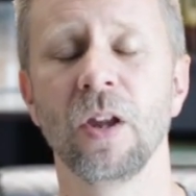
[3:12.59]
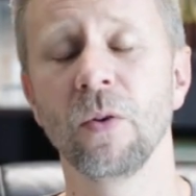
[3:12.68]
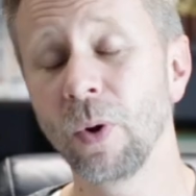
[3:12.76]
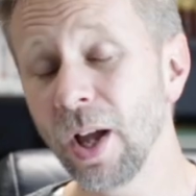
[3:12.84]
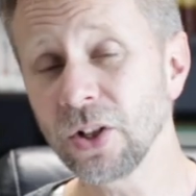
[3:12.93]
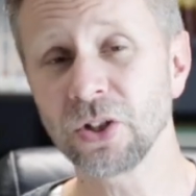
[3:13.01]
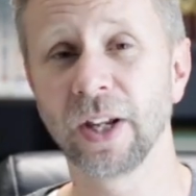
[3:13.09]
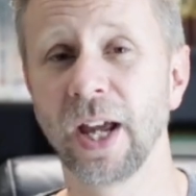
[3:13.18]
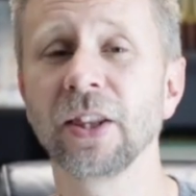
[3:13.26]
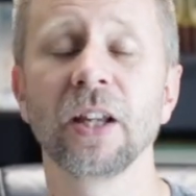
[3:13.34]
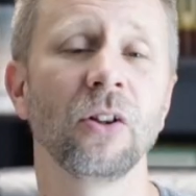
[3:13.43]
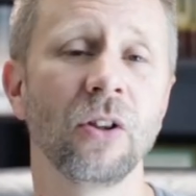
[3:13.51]
Well, actually,
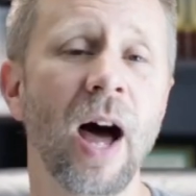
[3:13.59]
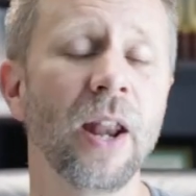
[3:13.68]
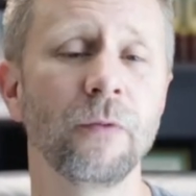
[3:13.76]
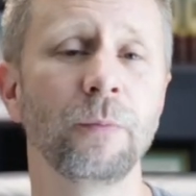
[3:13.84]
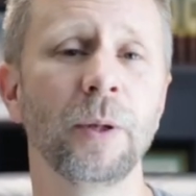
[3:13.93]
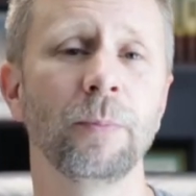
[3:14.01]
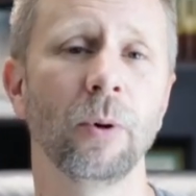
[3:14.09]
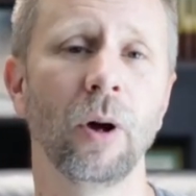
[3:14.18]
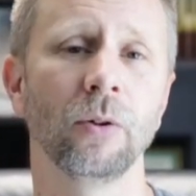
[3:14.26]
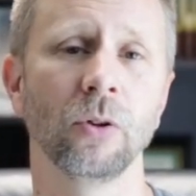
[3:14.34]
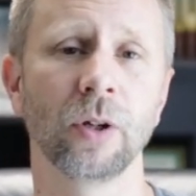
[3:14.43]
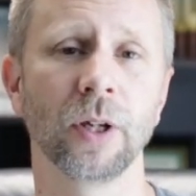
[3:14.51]
I think a lot of people
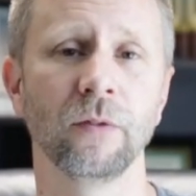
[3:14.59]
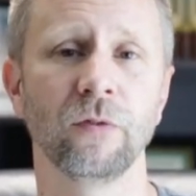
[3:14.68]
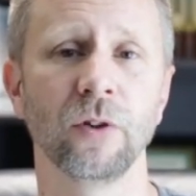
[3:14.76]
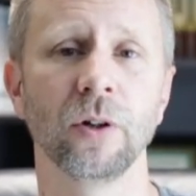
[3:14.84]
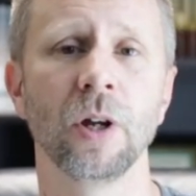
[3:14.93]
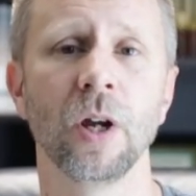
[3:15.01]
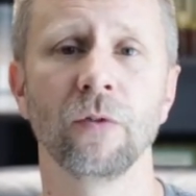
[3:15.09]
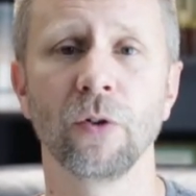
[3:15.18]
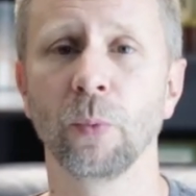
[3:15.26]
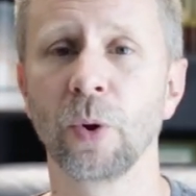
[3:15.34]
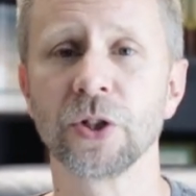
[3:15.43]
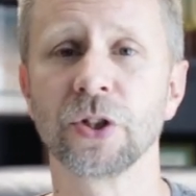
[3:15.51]
are looking for, for
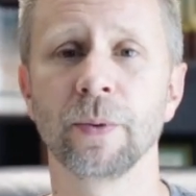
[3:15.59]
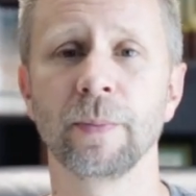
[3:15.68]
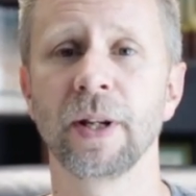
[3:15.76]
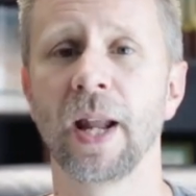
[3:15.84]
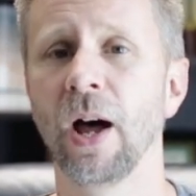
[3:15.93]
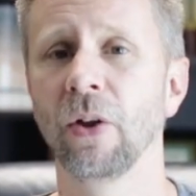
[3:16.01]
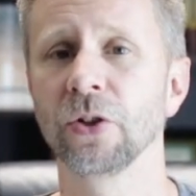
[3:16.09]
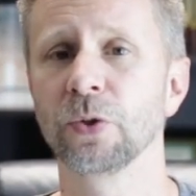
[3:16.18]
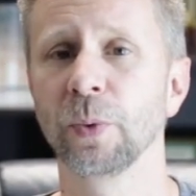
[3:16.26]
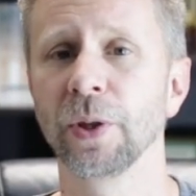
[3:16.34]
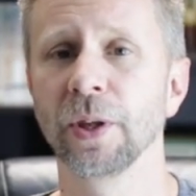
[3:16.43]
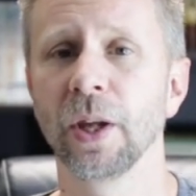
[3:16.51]
wisdom and
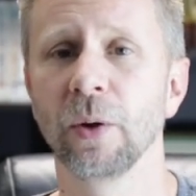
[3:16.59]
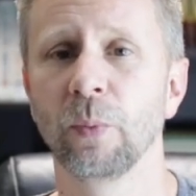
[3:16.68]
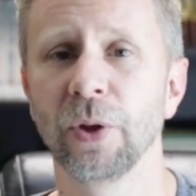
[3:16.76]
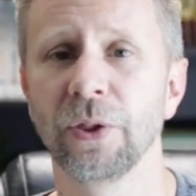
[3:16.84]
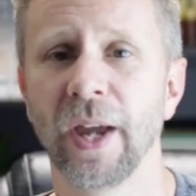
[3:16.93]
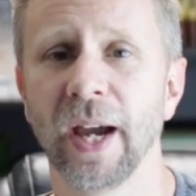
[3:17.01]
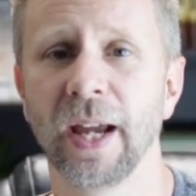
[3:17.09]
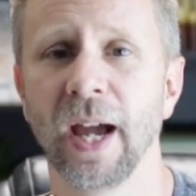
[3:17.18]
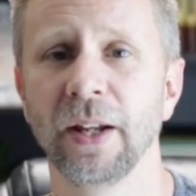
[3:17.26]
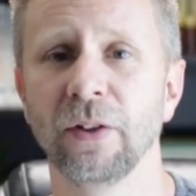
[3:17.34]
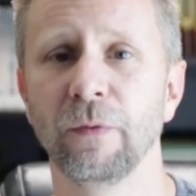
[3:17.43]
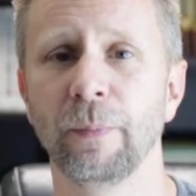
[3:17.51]
knowledge with, with that
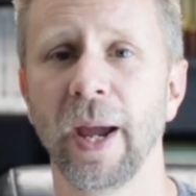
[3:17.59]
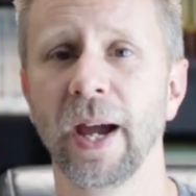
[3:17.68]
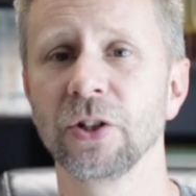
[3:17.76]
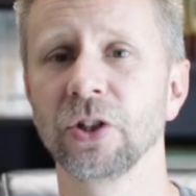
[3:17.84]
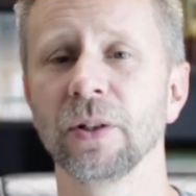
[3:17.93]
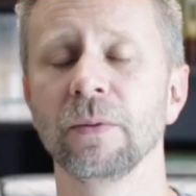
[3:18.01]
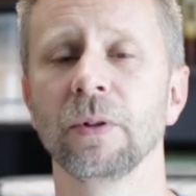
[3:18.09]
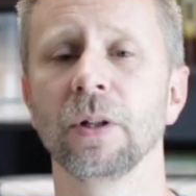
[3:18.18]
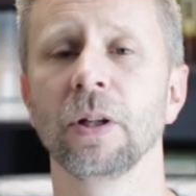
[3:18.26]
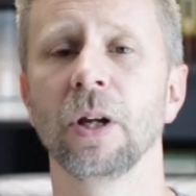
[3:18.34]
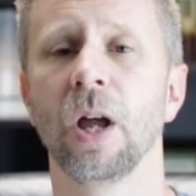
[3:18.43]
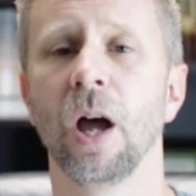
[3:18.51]
kind of passion.
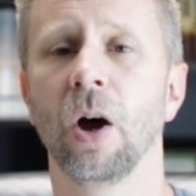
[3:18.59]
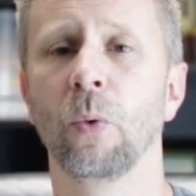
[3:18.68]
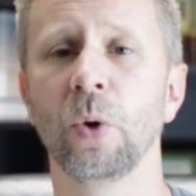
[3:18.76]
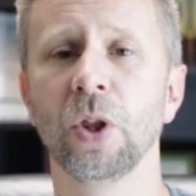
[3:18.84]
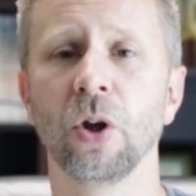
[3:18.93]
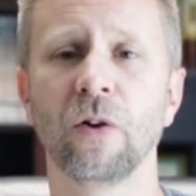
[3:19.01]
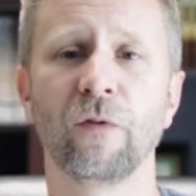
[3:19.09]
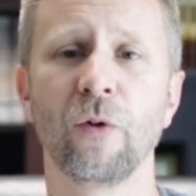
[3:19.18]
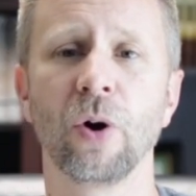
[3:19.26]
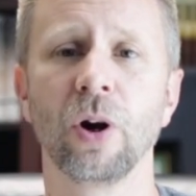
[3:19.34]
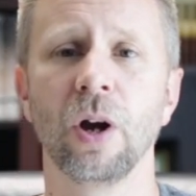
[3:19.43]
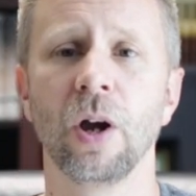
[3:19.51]
Uh, we look
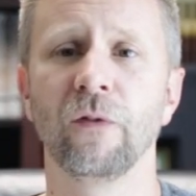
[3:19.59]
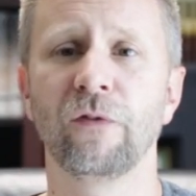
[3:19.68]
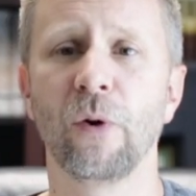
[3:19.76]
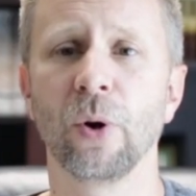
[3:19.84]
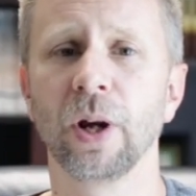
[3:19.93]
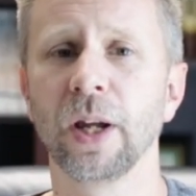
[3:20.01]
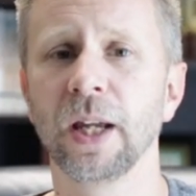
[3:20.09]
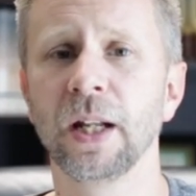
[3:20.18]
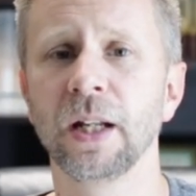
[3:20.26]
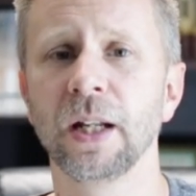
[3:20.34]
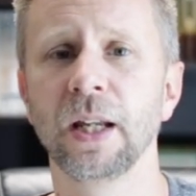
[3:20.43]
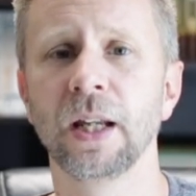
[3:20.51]
for, for it
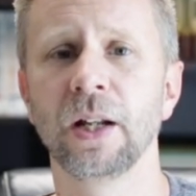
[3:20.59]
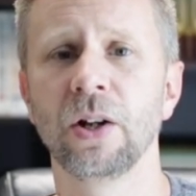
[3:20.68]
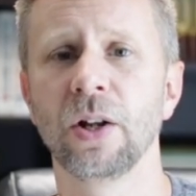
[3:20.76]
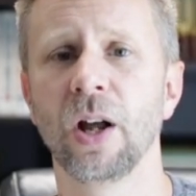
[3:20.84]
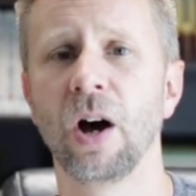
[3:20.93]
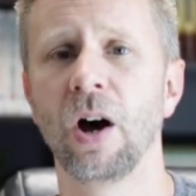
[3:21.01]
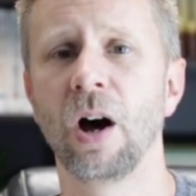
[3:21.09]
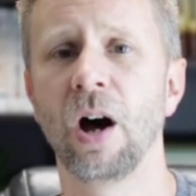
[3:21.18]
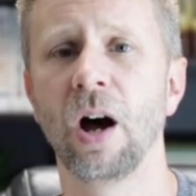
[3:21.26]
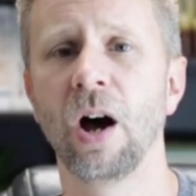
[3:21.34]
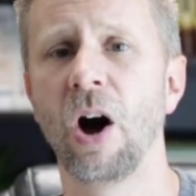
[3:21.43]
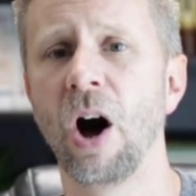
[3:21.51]
in, in
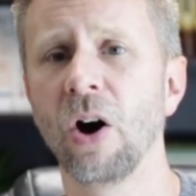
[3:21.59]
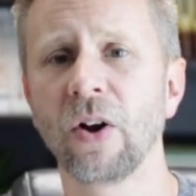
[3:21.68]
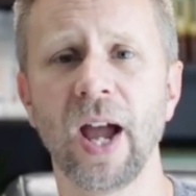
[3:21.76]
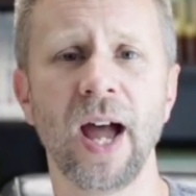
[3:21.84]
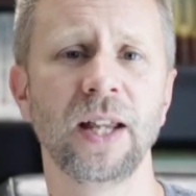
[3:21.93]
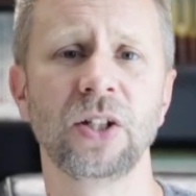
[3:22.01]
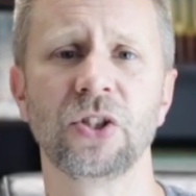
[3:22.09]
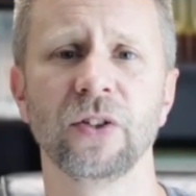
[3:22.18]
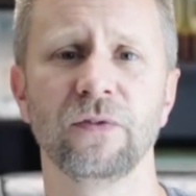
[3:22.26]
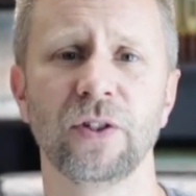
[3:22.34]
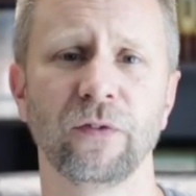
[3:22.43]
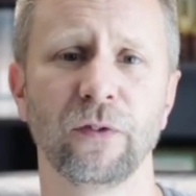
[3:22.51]
uh, all kinds
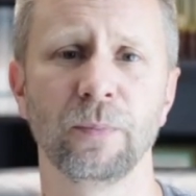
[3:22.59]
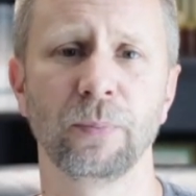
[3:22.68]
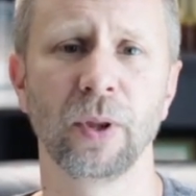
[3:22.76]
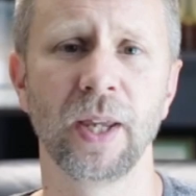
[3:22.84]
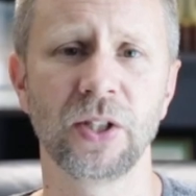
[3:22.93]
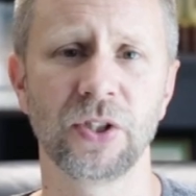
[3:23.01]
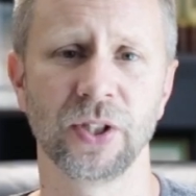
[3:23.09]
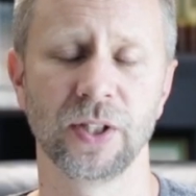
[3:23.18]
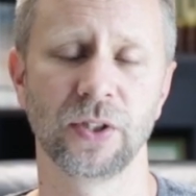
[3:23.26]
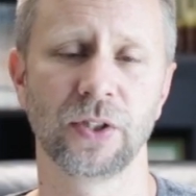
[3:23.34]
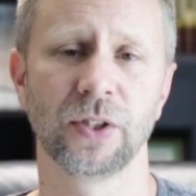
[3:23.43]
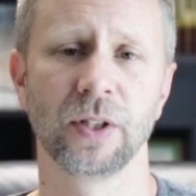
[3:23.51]
of different
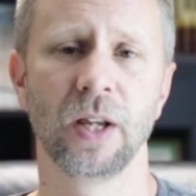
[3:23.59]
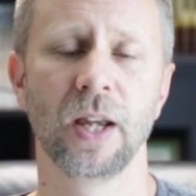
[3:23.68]
places.